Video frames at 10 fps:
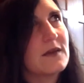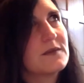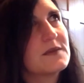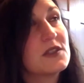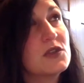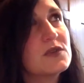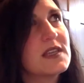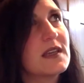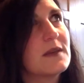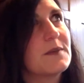use
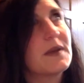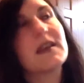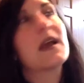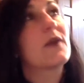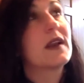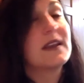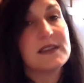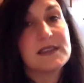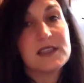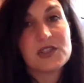it, but not run into
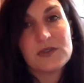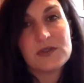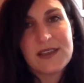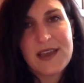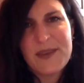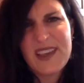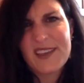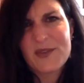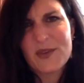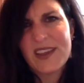these issues and not make
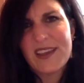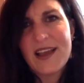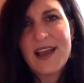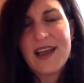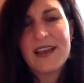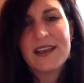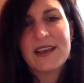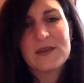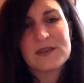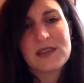it really odd. And
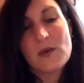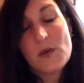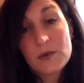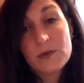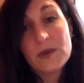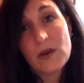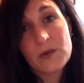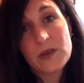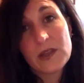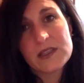I was like, well, we are
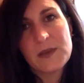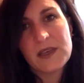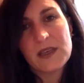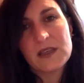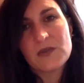really speaking to an